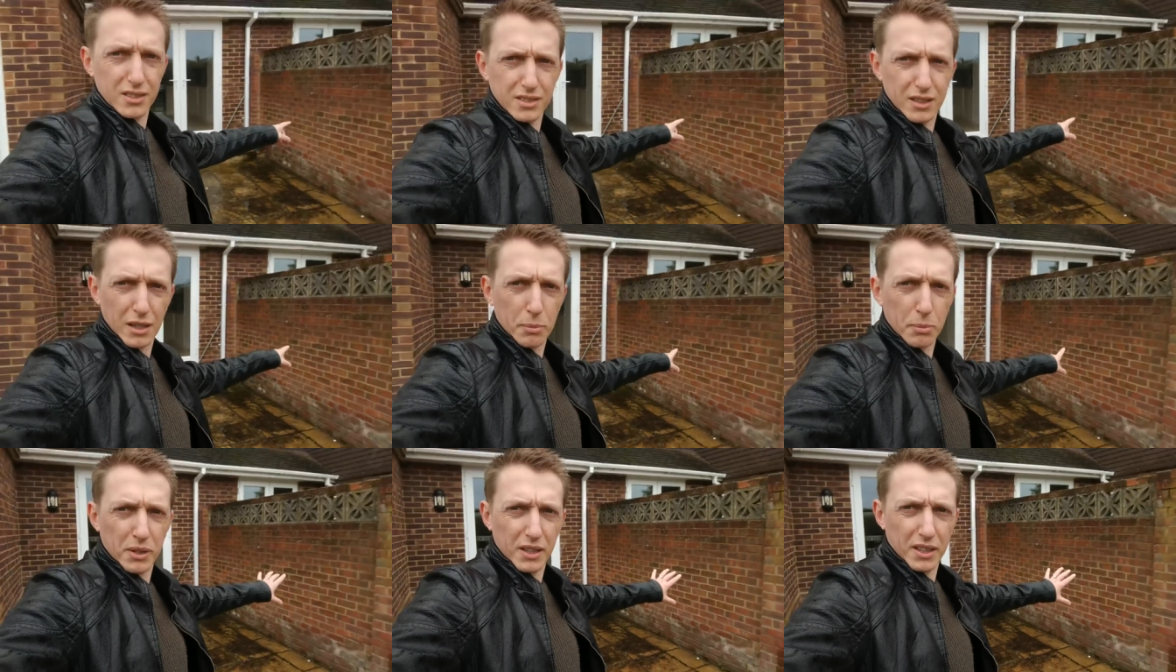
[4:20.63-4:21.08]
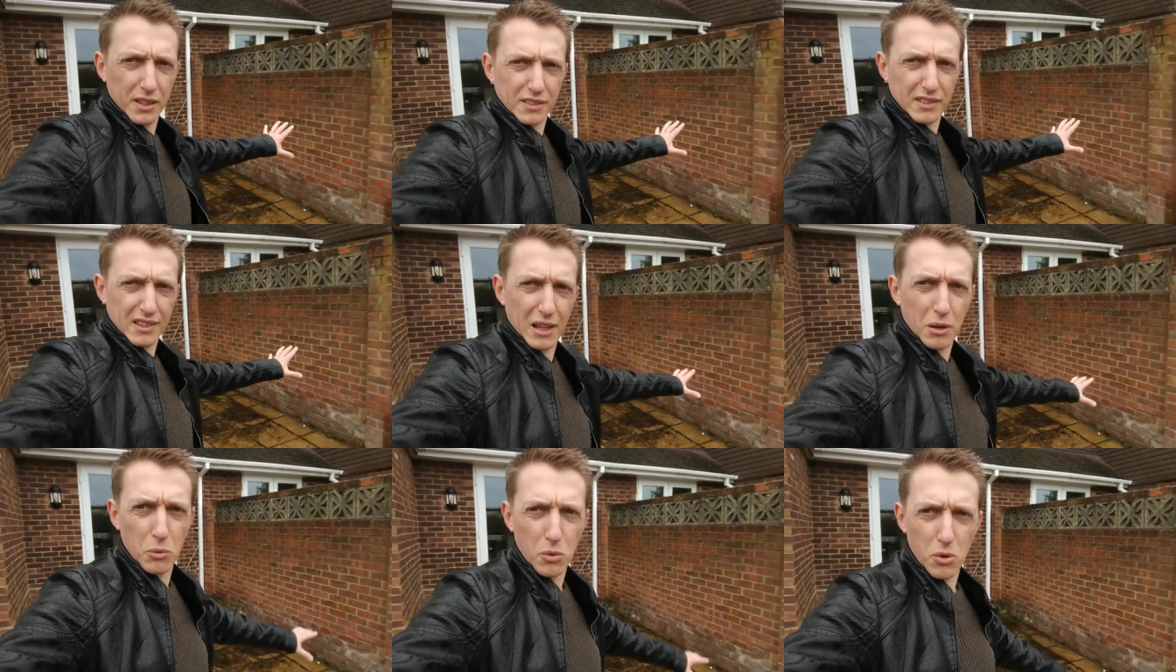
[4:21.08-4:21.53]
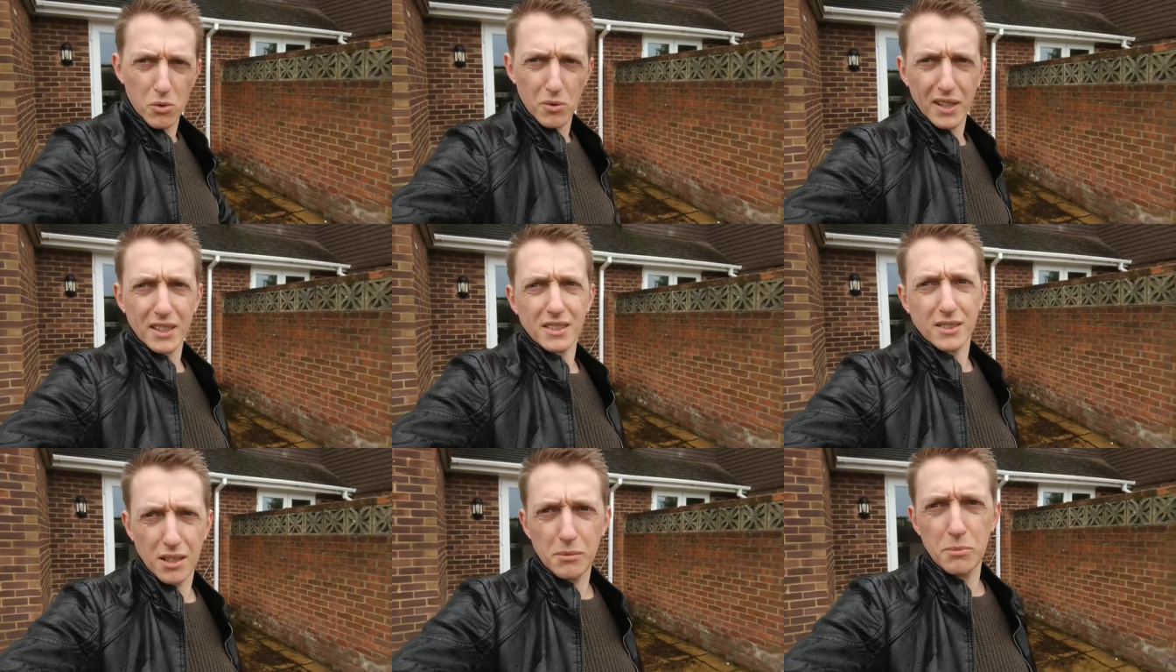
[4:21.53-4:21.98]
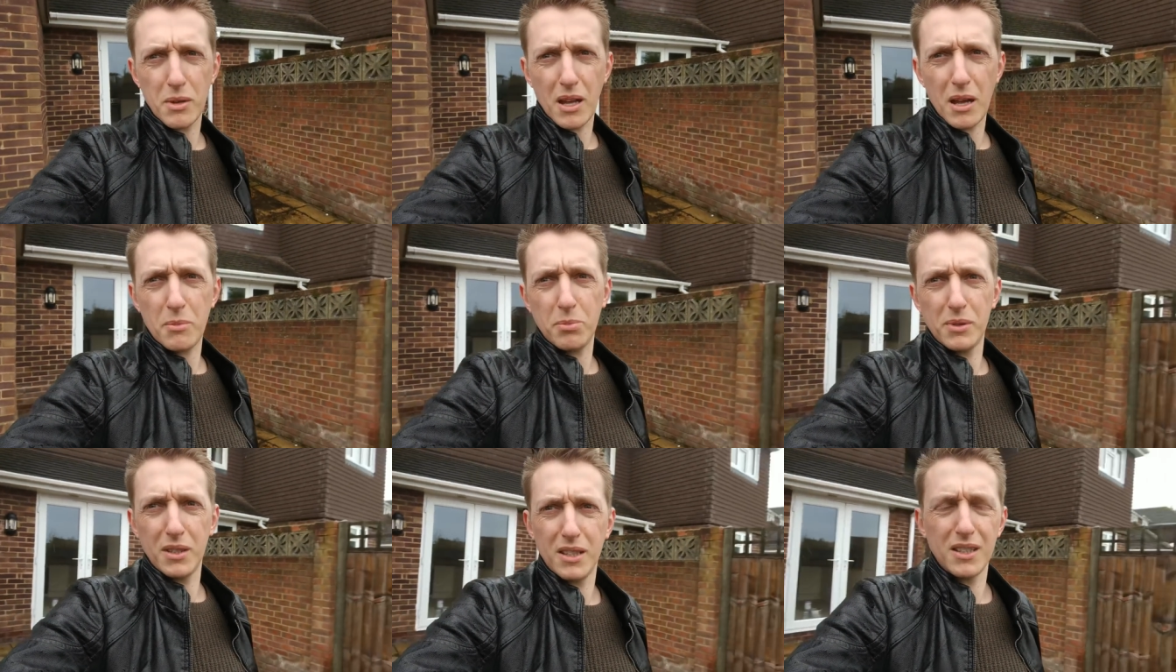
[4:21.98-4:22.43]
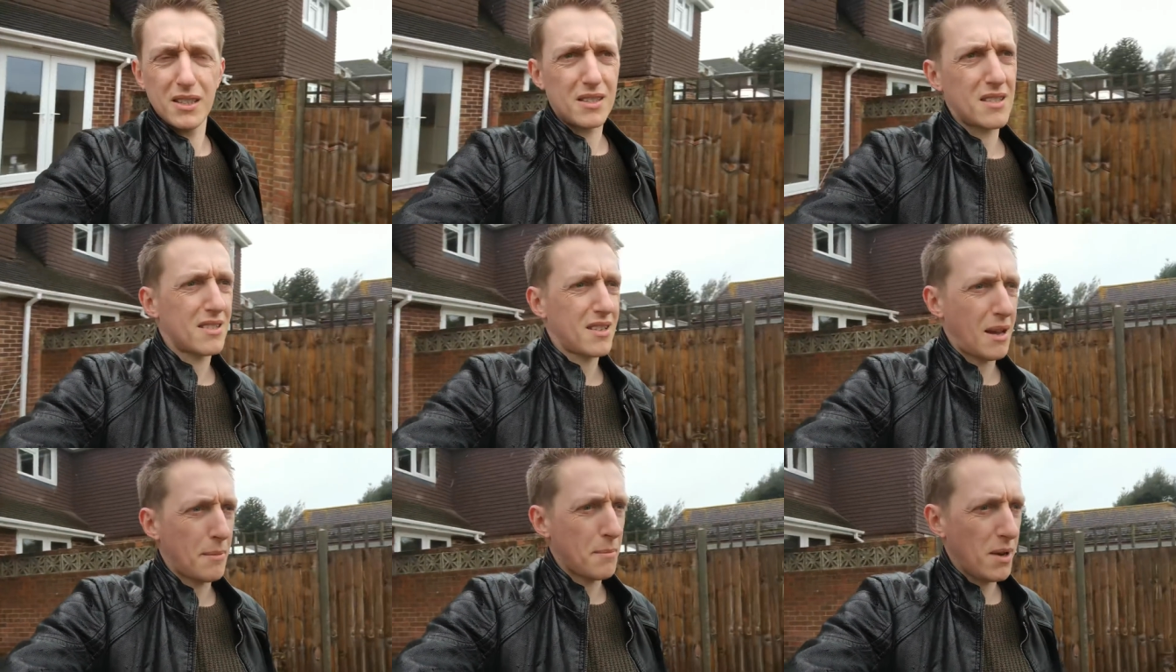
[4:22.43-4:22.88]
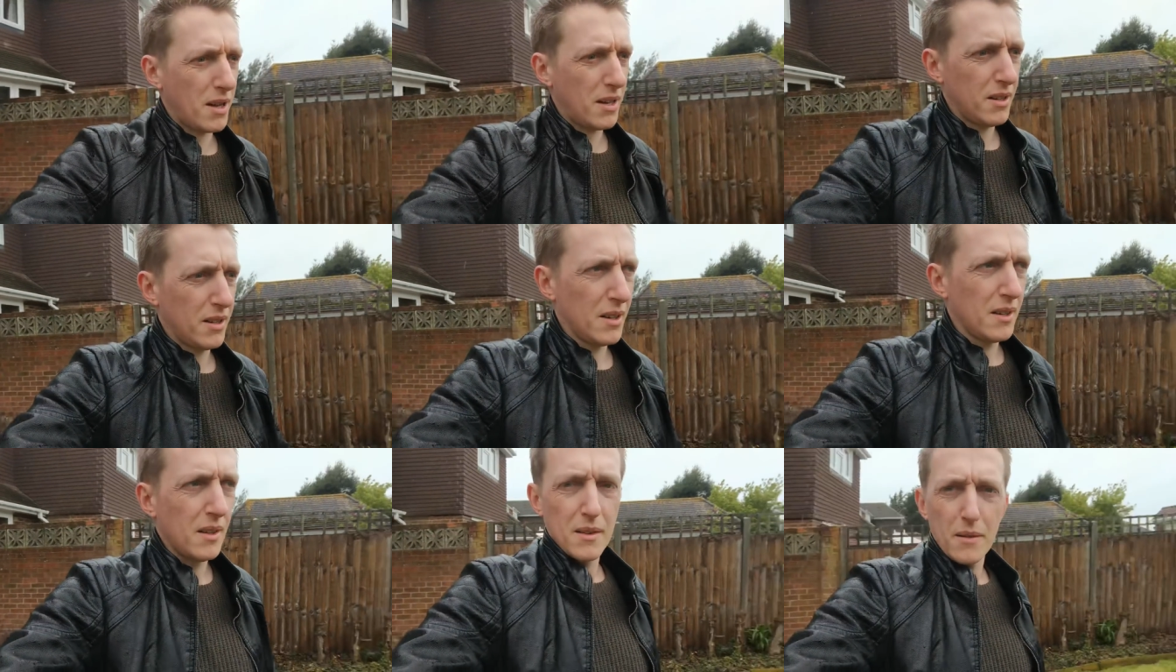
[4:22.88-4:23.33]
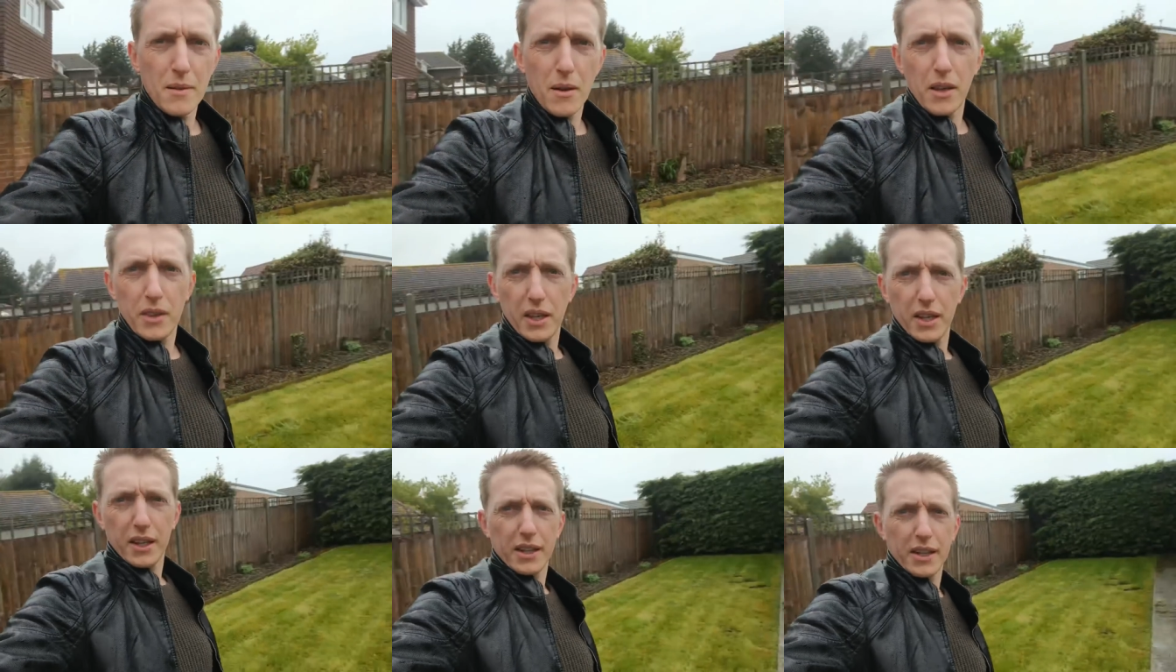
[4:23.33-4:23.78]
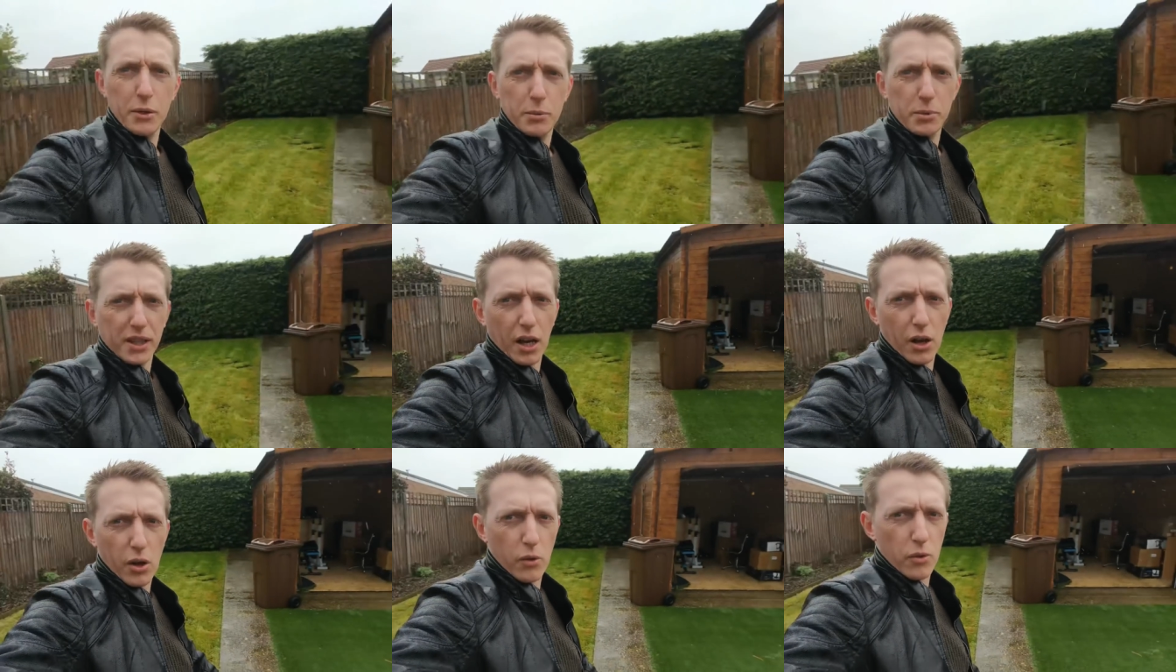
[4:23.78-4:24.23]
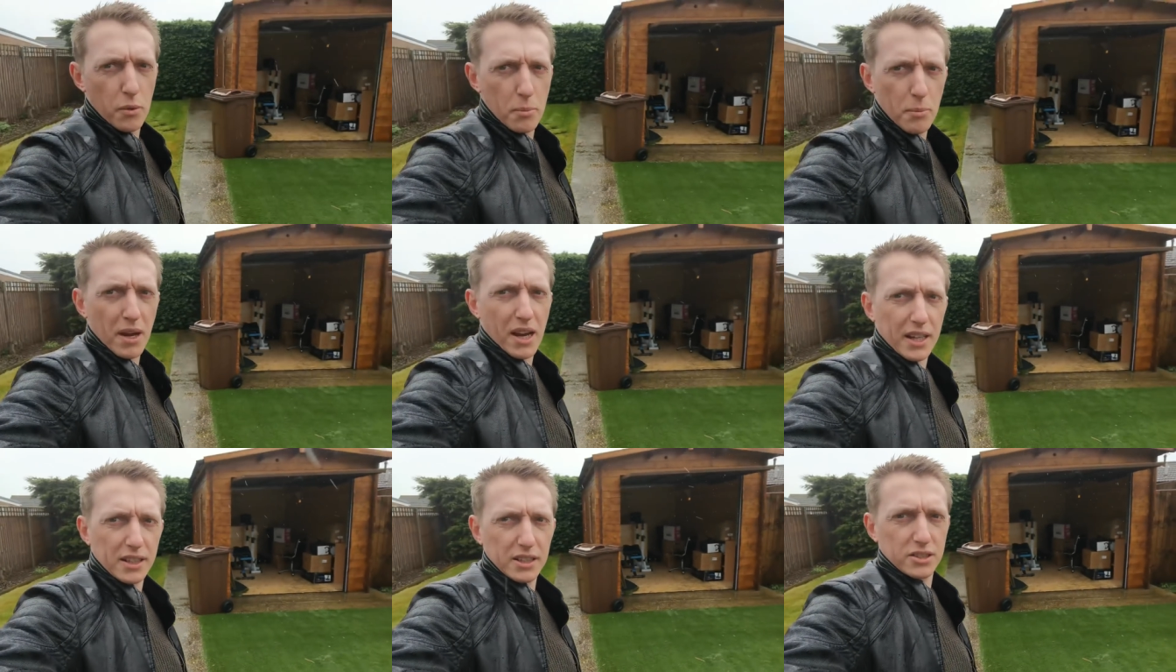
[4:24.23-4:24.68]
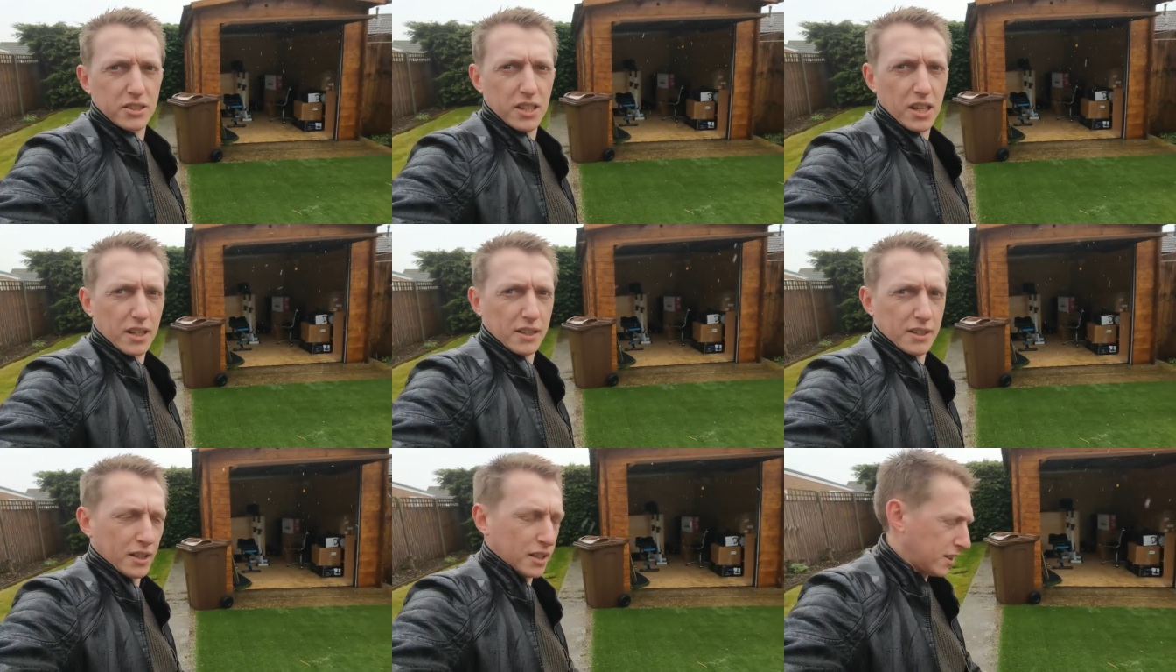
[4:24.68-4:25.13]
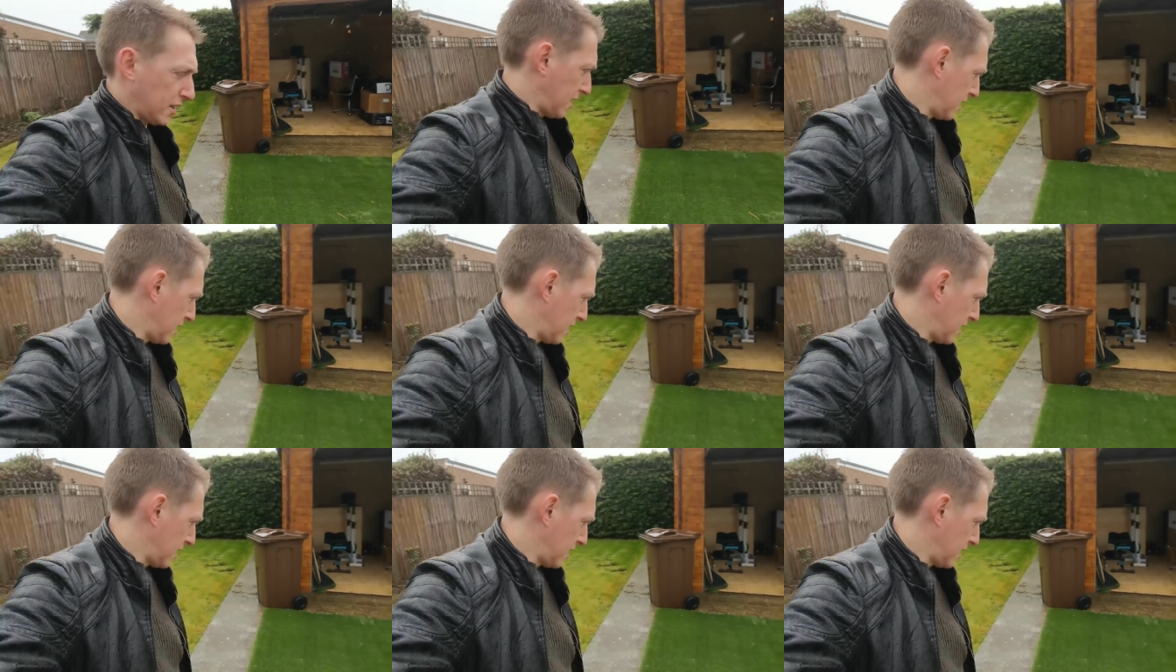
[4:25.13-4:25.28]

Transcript: just up against that wall. That's going to be happening in the summer. And then here we go, the man shed.